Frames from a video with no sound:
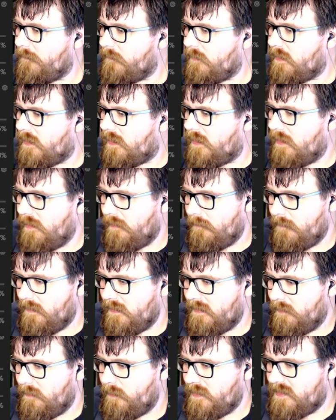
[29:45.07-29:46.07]
Um,
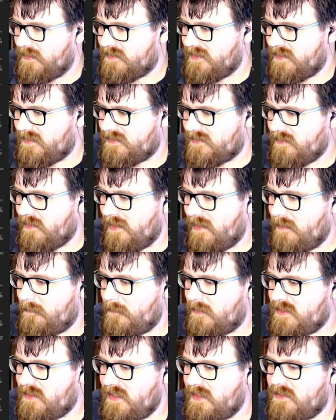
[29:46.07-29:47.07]
and then we can see cyan,
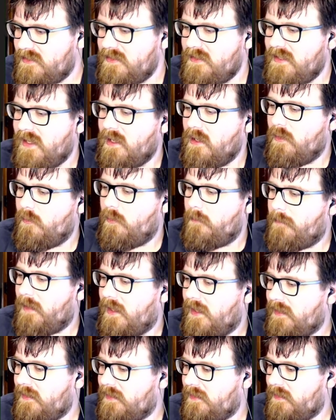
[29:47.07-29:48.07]
magenta, yellow, and
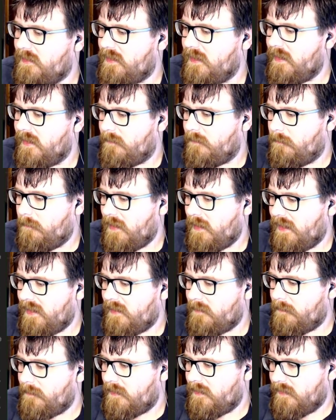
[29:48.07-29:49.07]
black, and
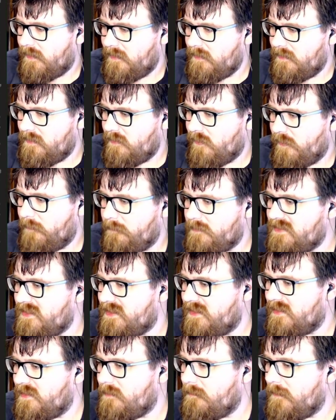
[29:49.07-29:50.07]
black being 9% at
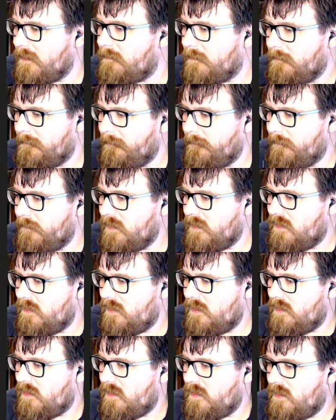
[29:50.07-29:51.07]
the moment.
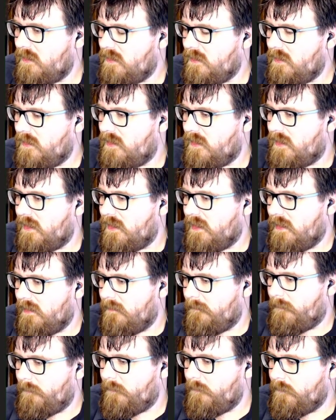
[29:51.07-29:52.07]

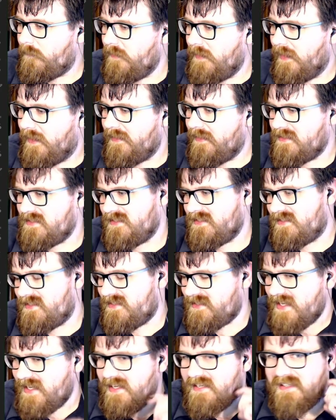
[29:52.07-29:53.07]
Um, now this is
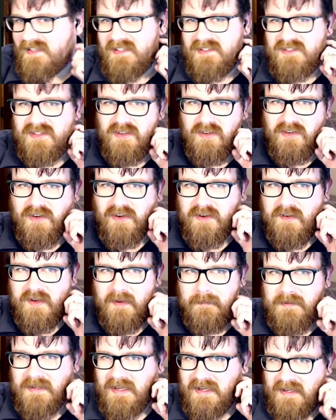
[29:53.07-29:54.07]
static, it's not going to
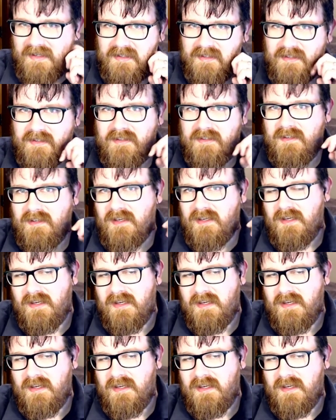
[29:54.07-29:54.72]
update.